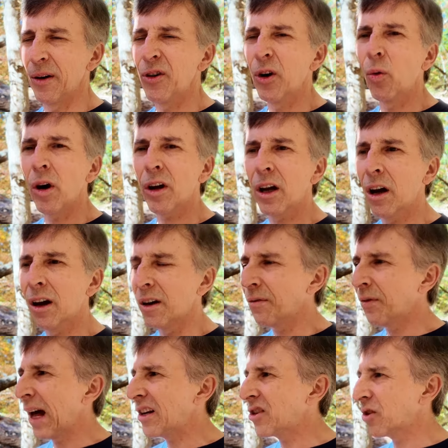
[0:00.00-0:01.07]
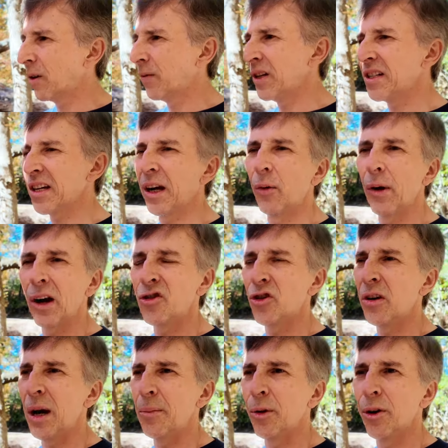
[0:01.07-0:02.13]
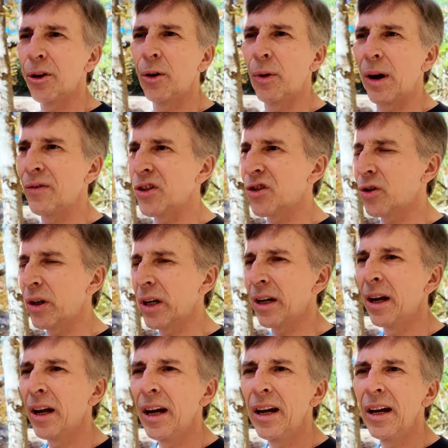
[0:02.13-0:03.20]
But if you're walking on a flat surface, say around your neighborhood, around the street,